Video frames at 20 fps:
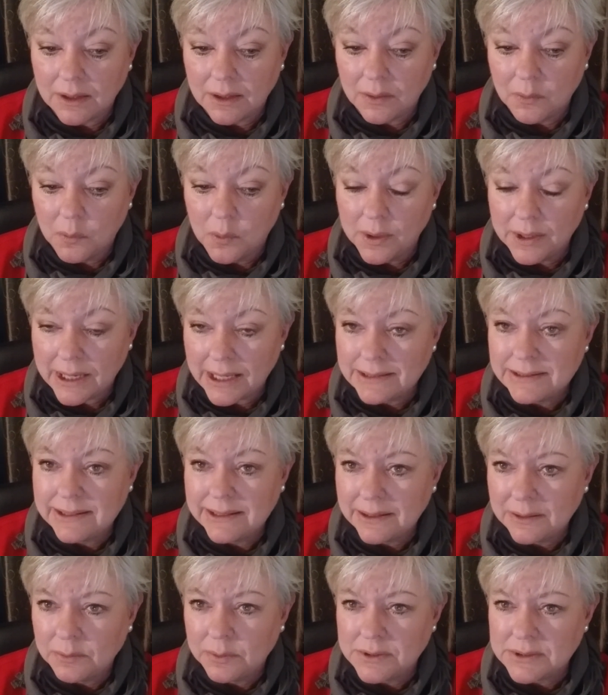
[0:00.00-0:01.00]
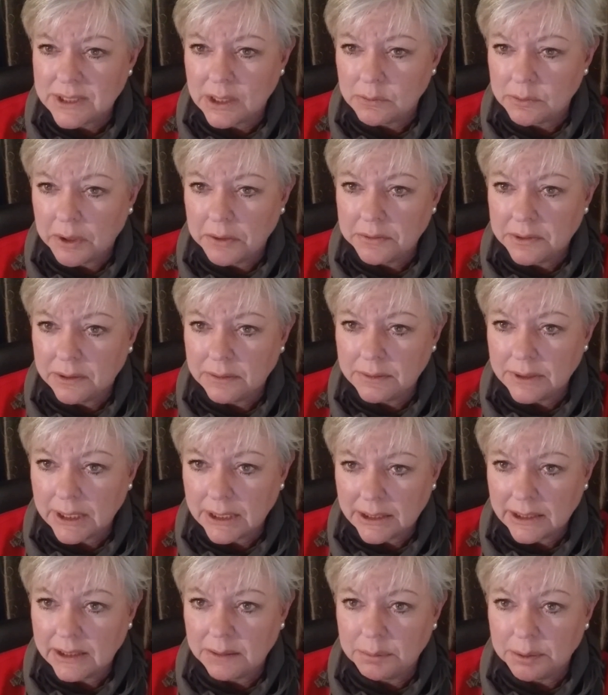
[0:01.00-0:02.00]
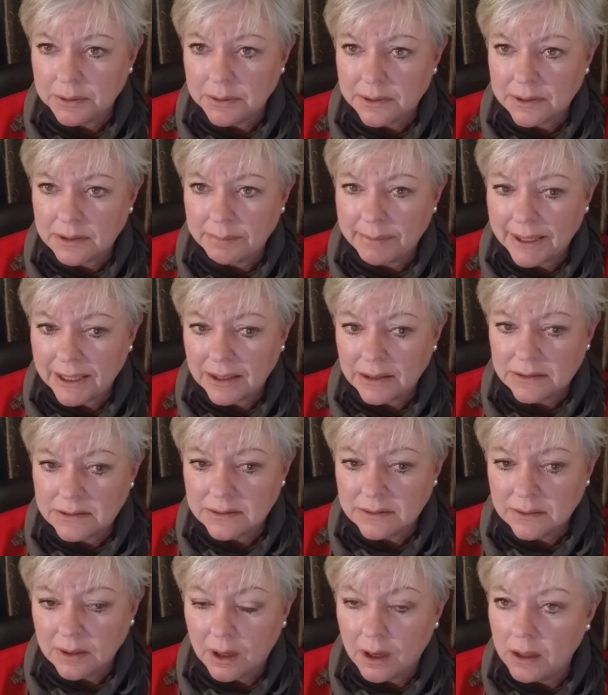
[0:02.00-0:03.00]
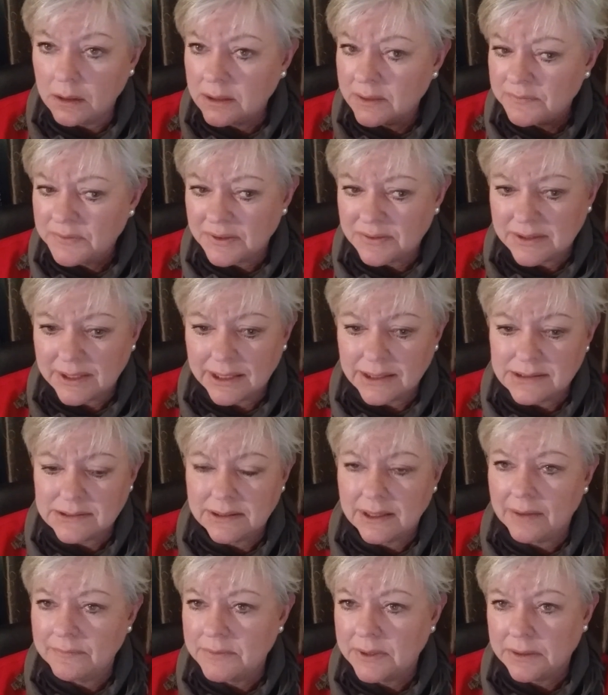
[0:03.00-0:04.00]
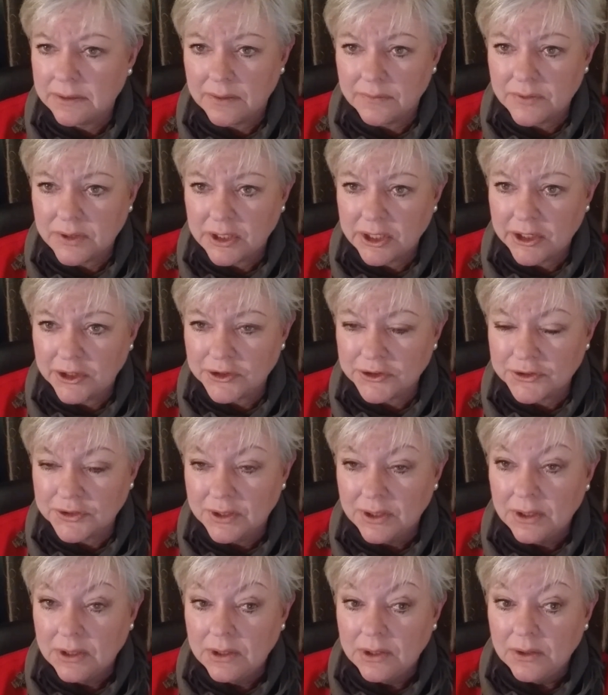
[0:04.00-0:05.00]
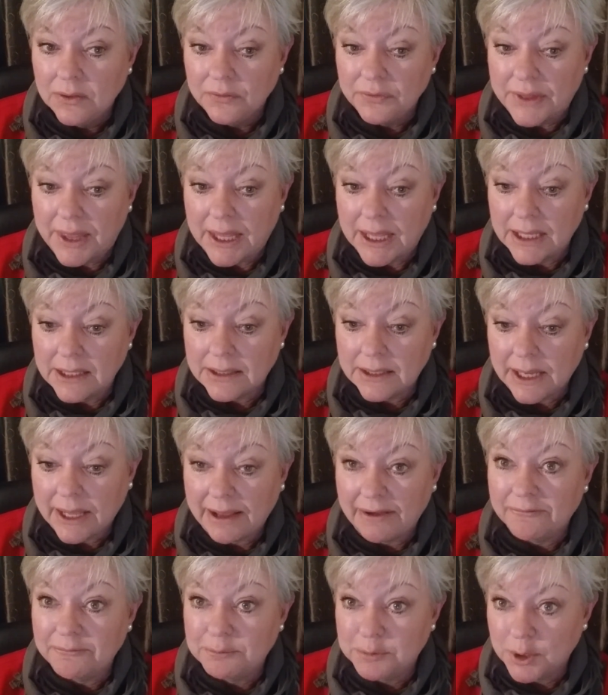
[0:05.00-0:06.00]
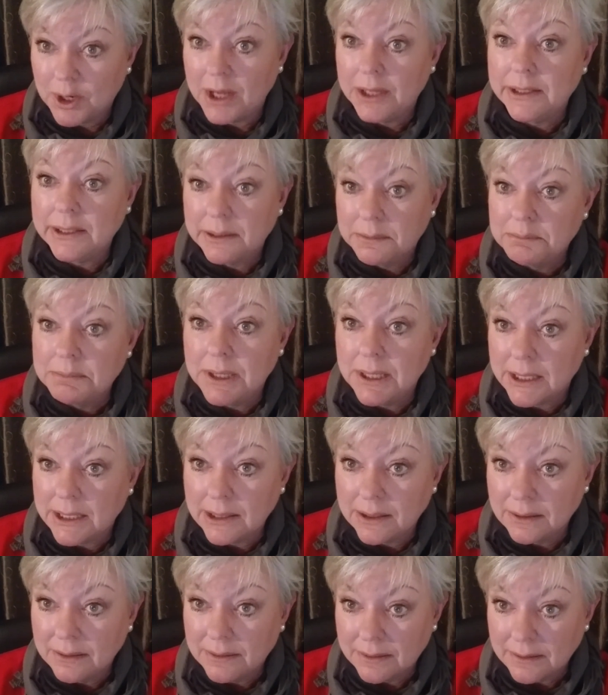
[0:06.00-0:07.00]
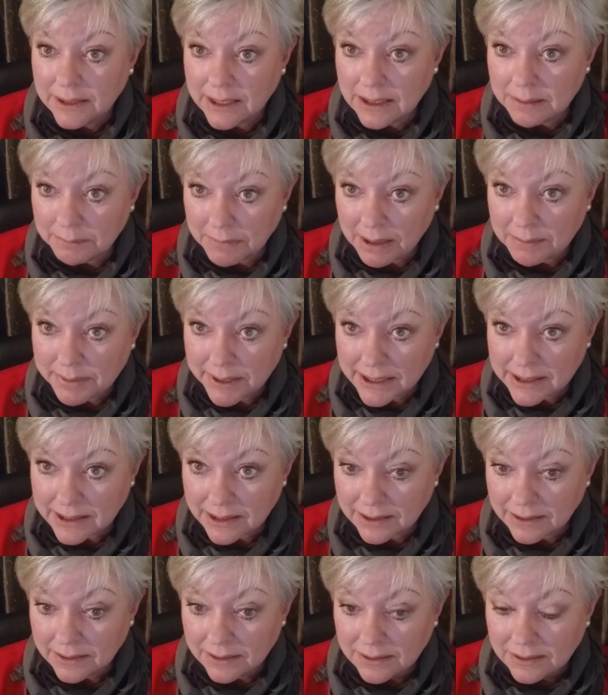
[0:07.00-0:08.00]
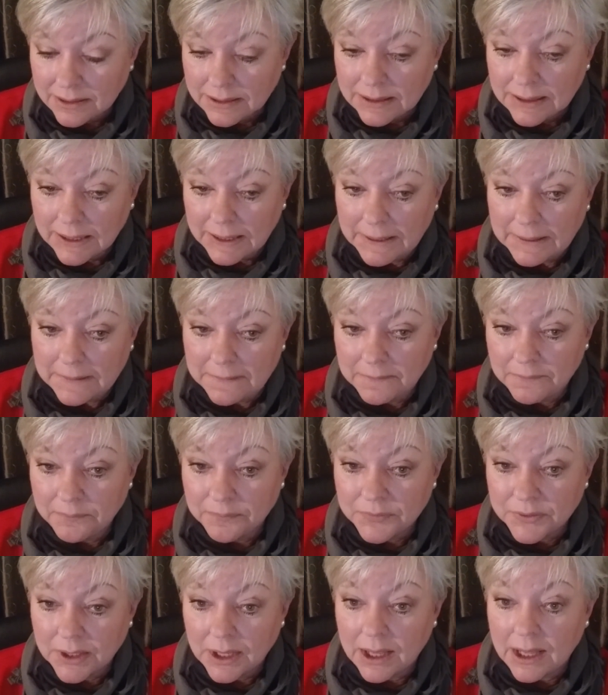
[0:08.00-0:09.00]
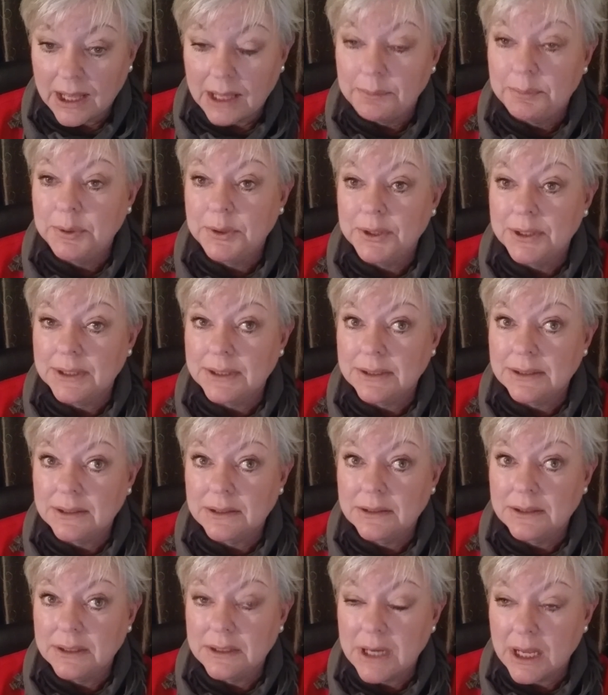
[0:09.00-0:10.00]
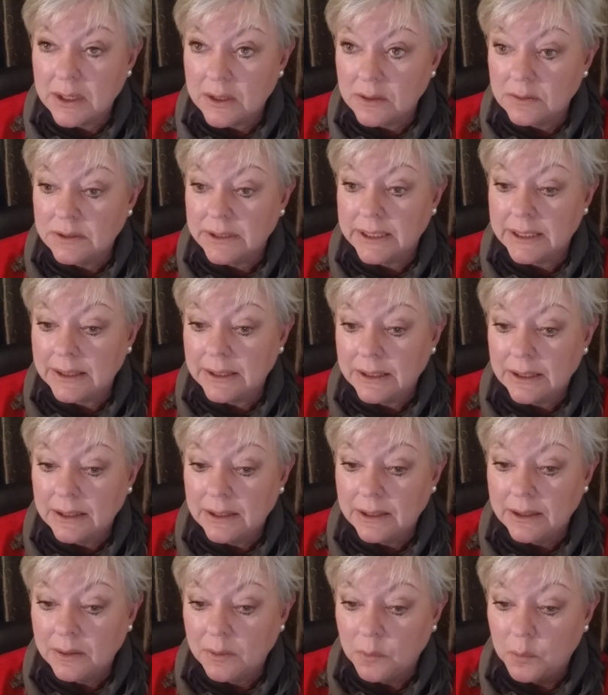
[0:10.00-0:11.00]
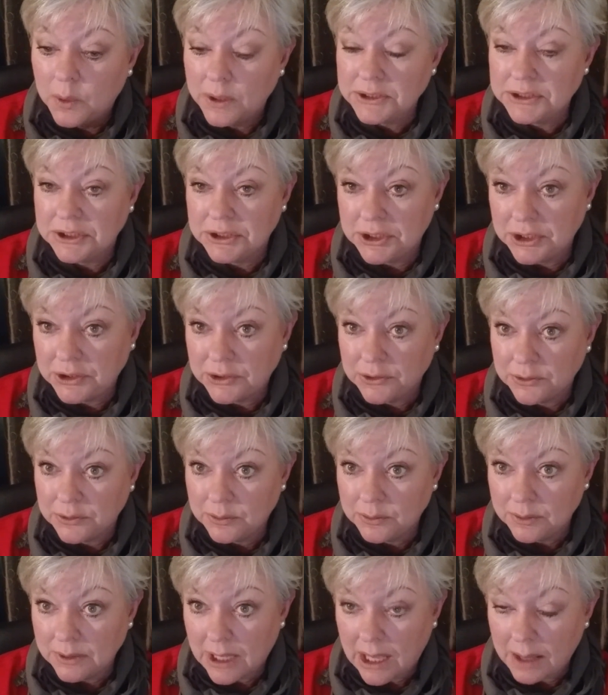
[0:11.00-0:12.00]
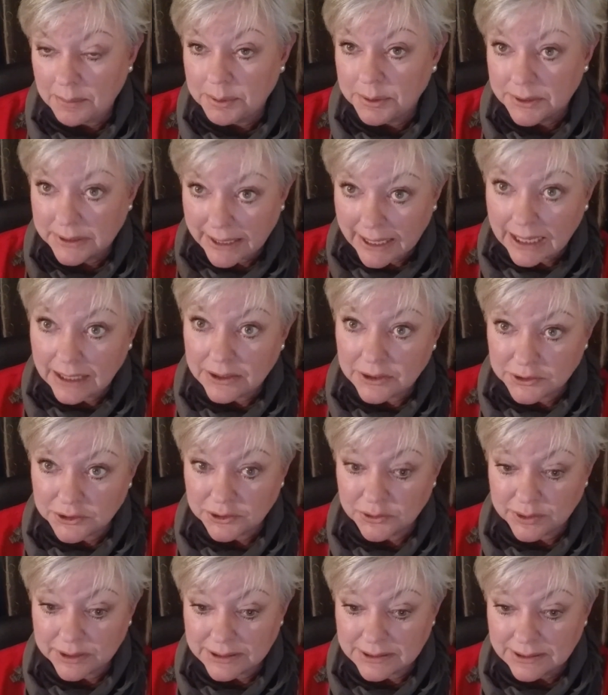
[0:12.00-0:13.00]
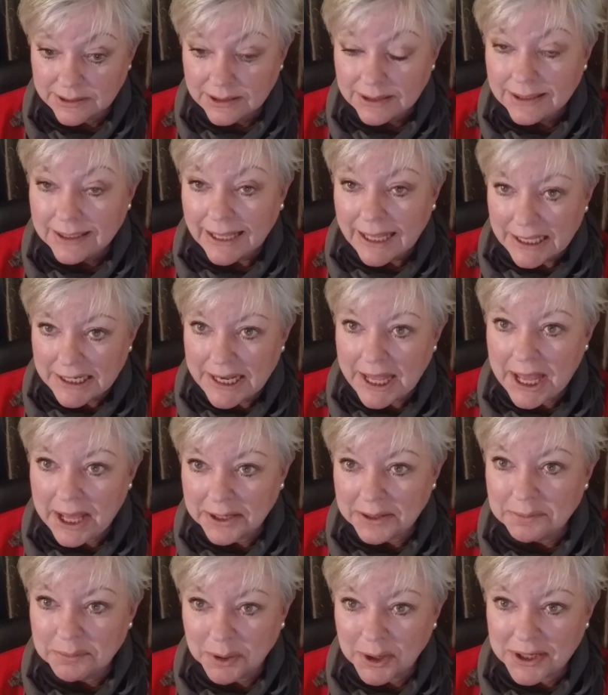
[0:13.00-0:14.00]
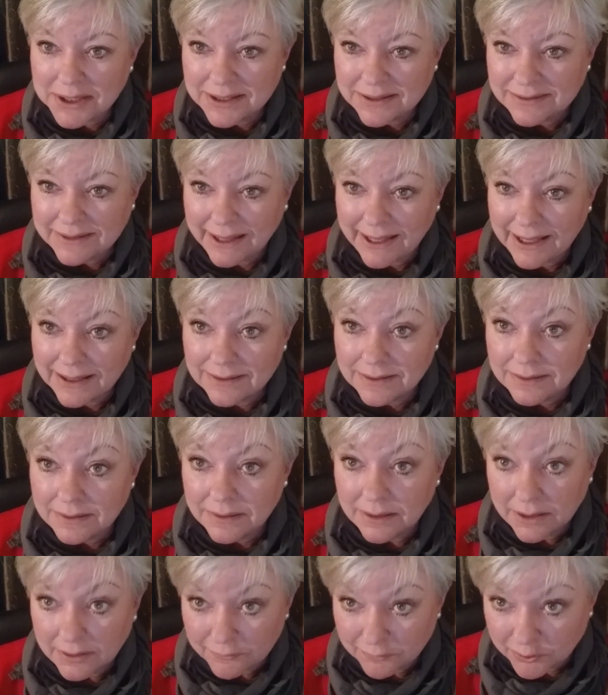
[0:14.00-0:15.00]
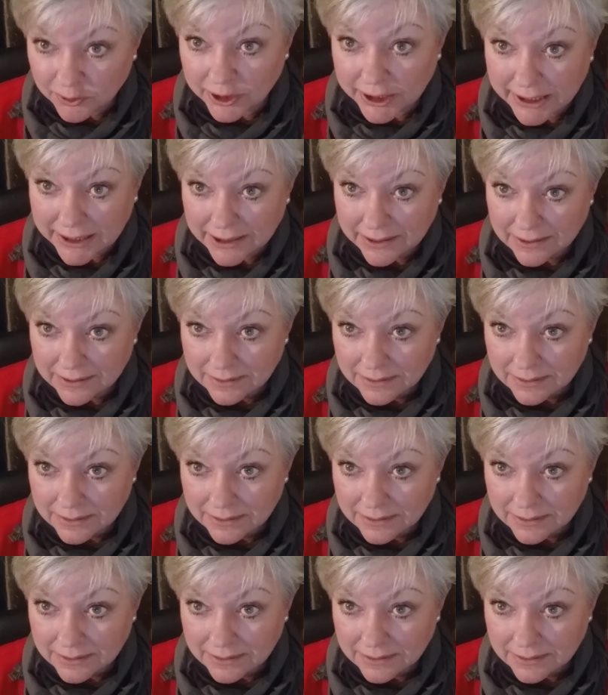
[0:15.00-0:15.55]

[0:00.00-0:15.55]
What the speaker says: what I did was I wrote an ebook about all of the things that I've done over the years that have brought in money in my baking. I put not only what to do, I put how to do it and how to market that free.